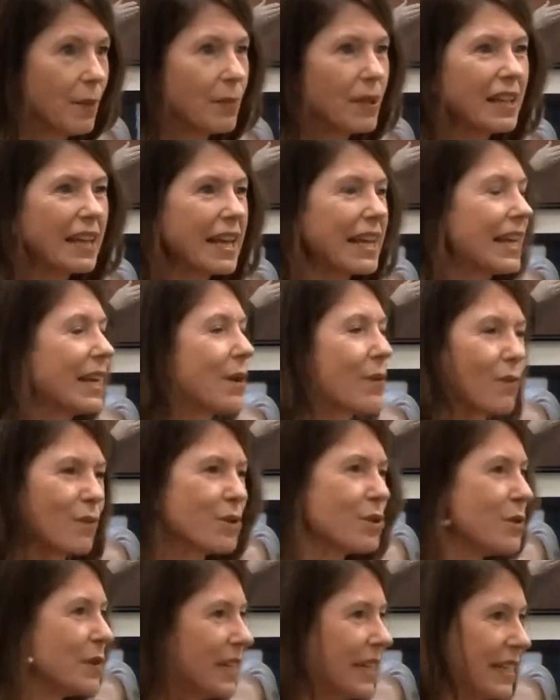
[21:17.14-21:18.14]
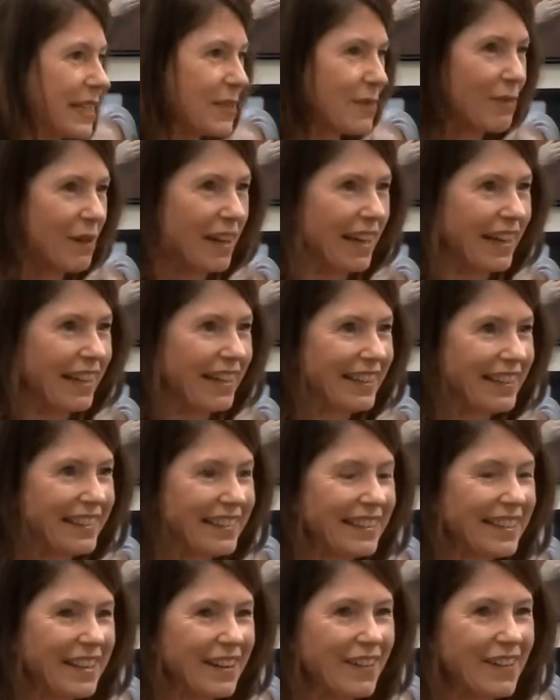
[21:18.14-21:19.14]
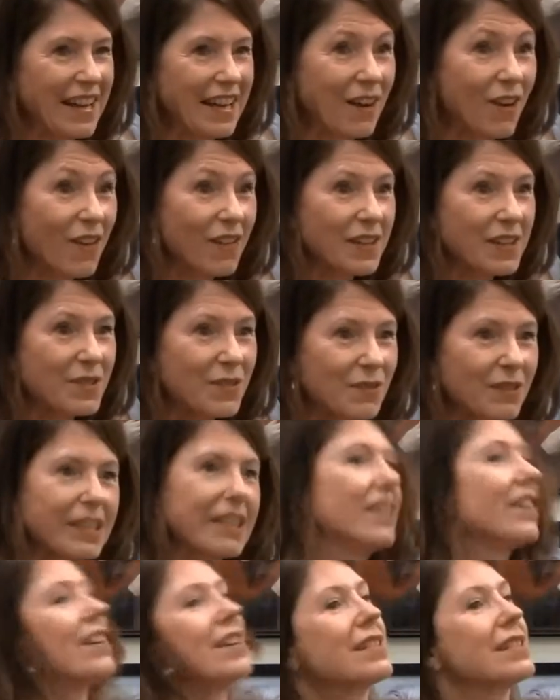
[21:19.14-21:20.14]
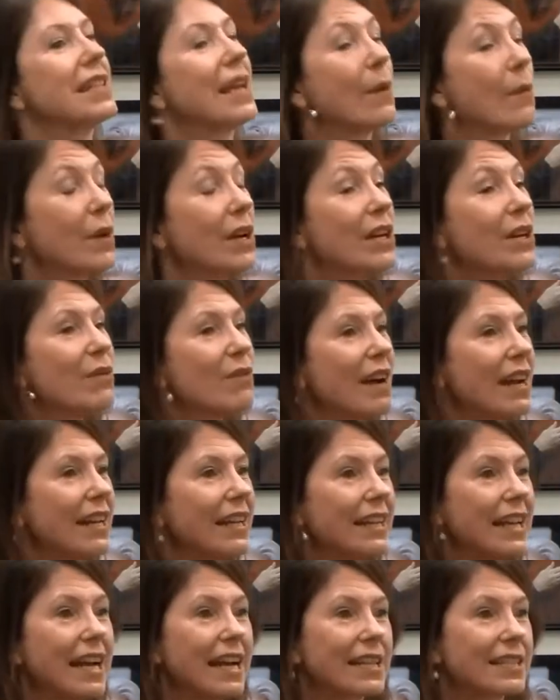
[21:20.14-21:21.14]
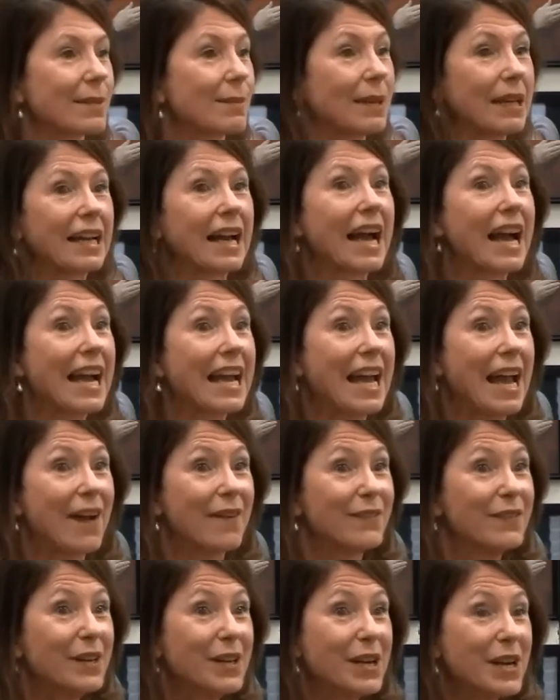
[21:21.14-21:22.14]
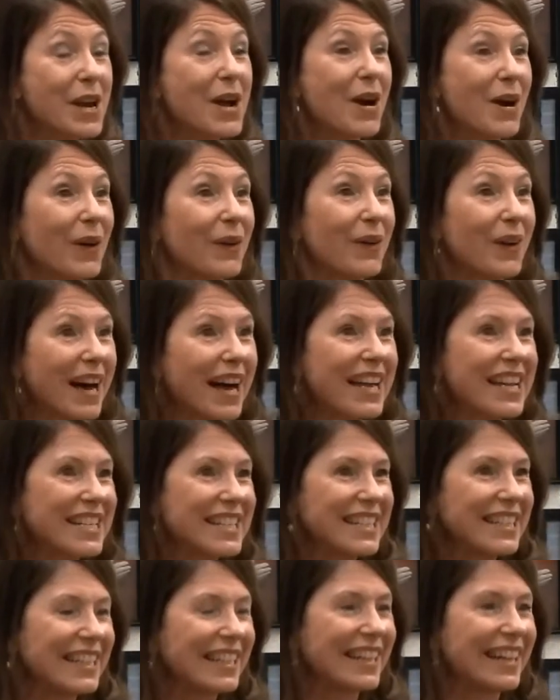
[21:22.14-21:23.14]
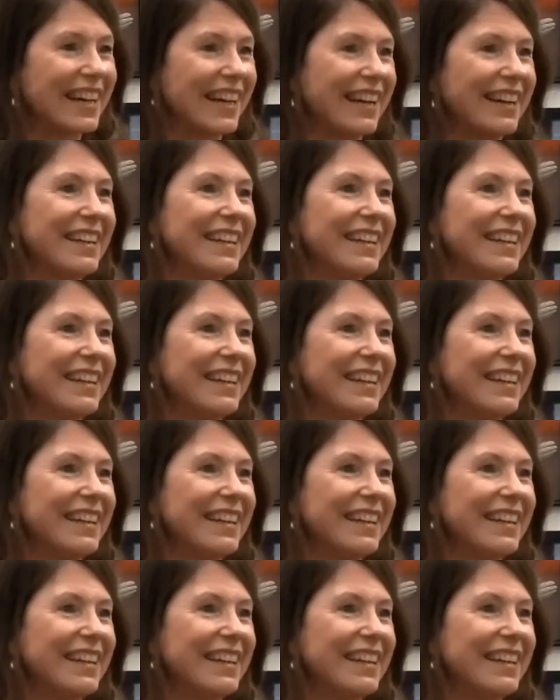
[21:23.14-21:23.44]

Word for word: but like in a ruinous way. You know, I had all these readers saying, "What are you writing next?" I'm like, no idea.